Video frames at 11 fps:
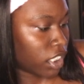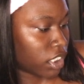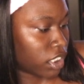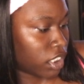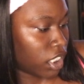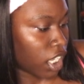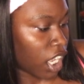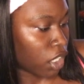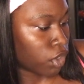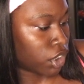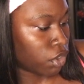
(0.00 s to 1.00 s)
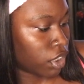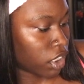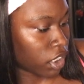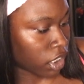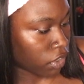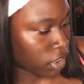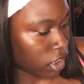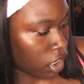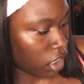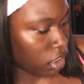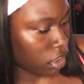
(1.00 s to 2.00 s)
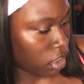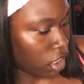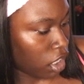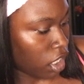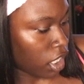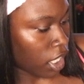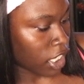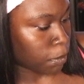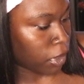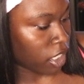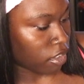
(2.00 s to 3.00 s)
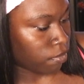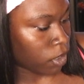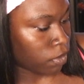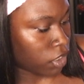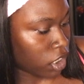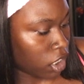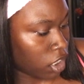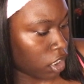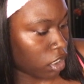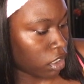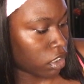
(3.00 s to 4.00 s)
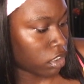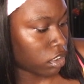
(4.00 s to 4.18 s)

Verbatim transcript: is the Aqua Soothing, like I was saying. SPF 50,